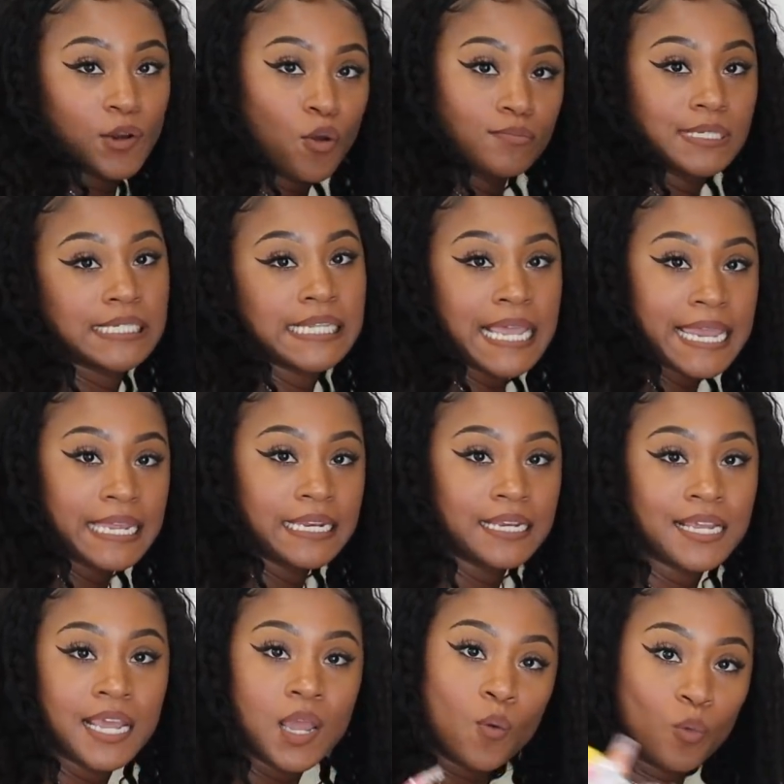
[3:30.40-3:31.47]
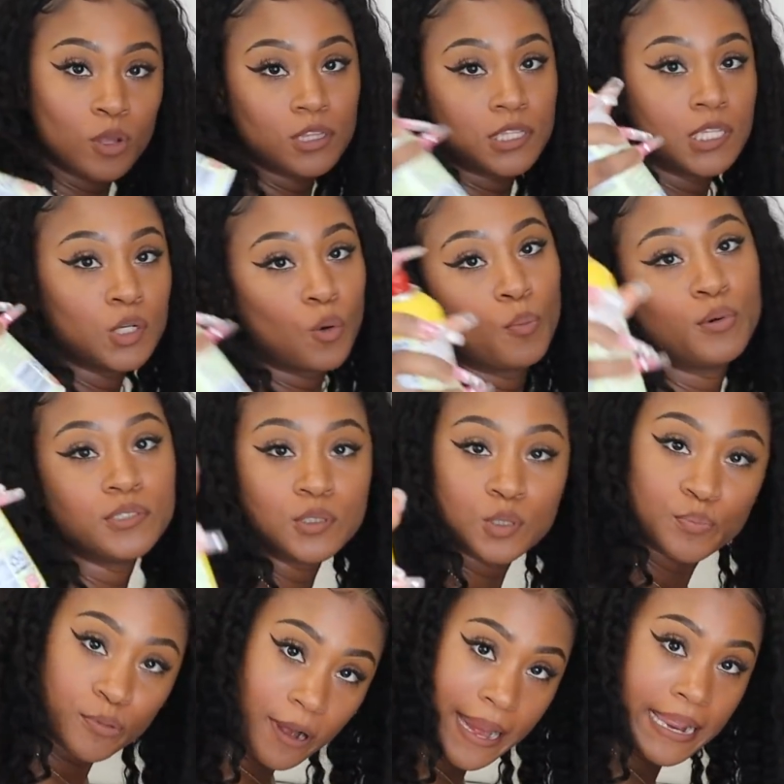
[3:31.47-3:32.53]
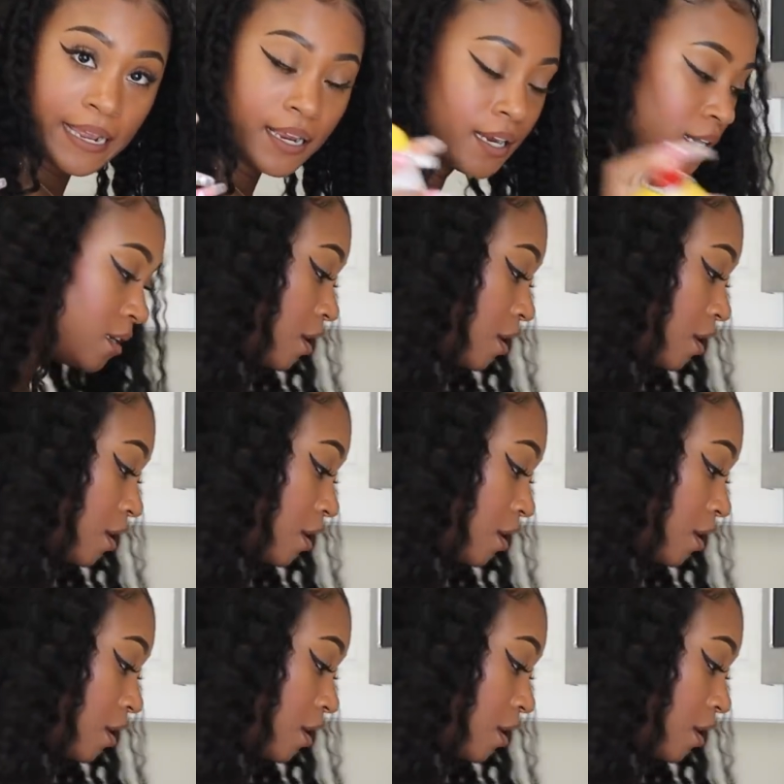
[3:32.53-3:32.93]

you know what I'm saying, with a little bit of spray.